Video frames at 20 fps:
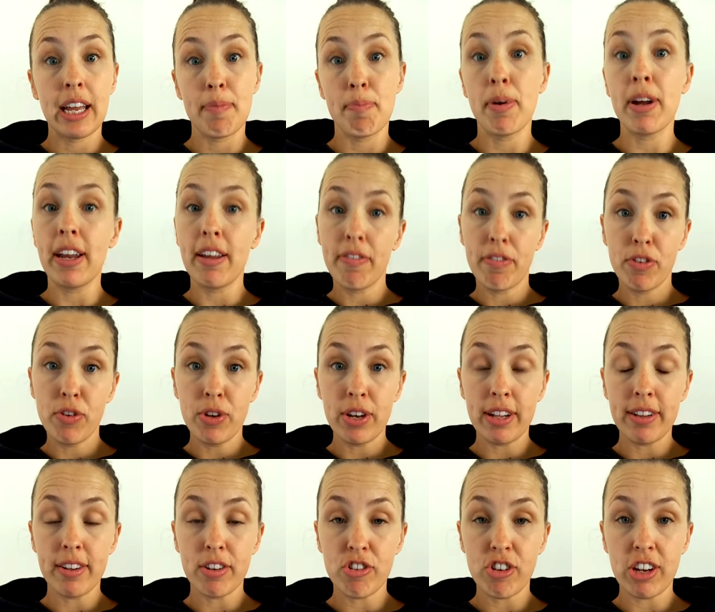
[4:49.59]
But if you
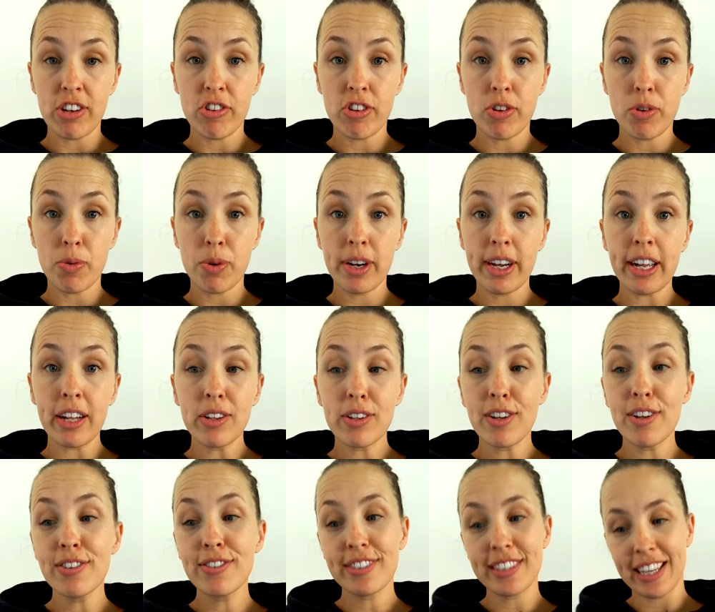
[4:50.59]
need to change in your workout
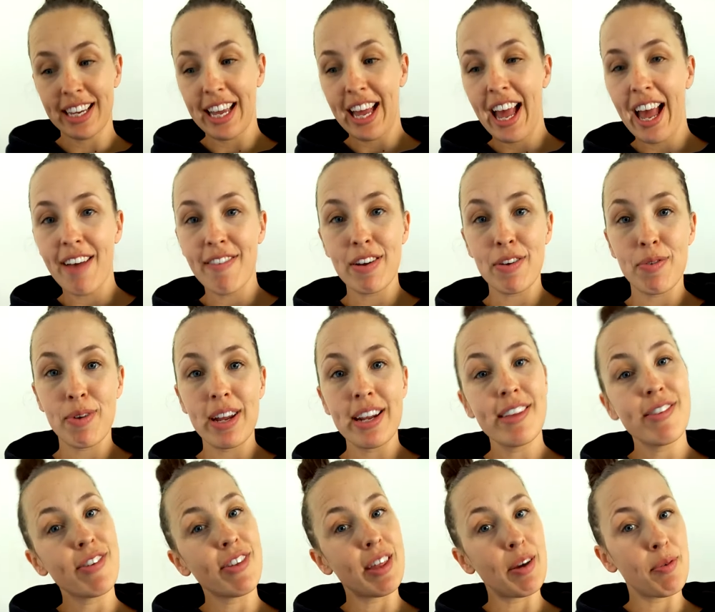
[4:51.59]
clothes, have it ready
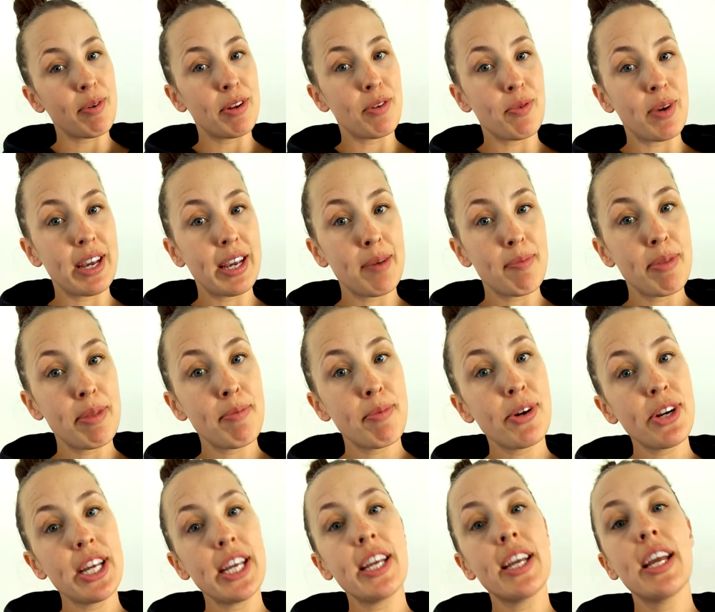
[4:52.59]
so that when you wake up in the
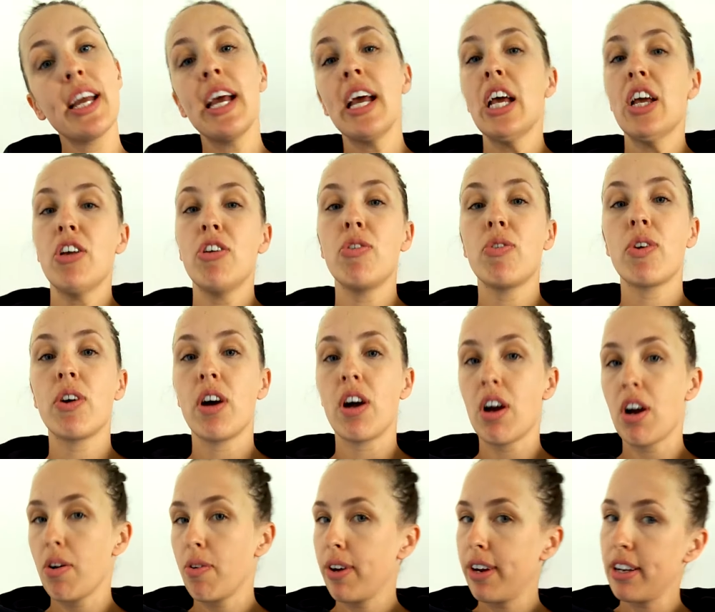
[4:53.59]
morning, you are
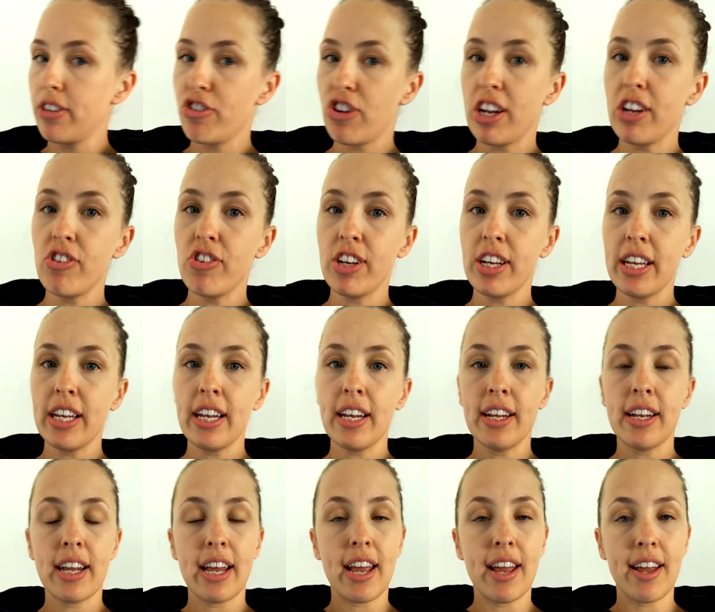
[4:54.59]
already changing in it
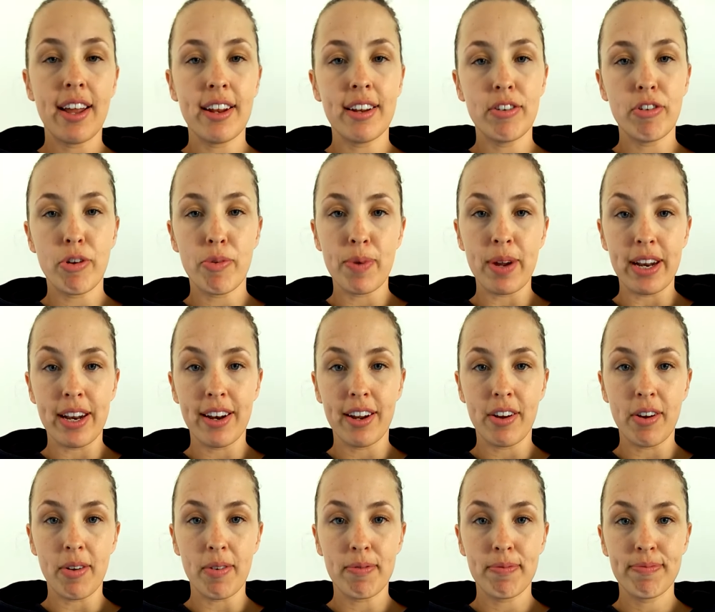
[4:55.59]
and you're ready to
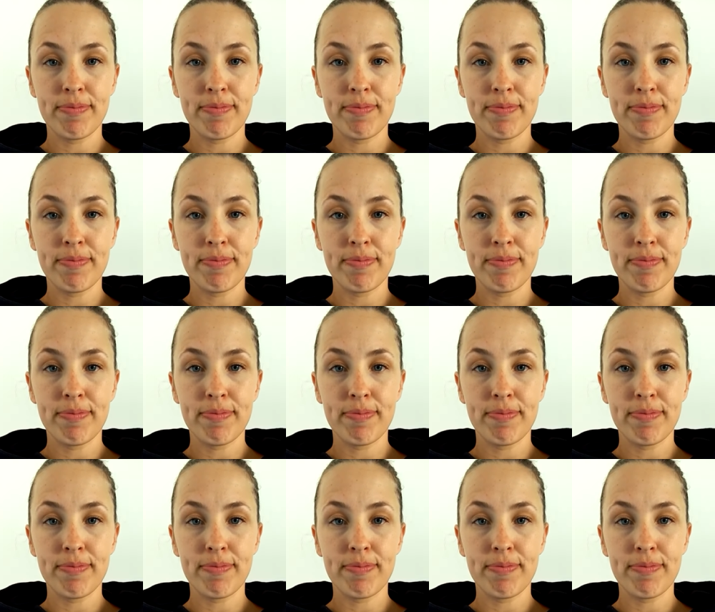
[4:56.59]
go.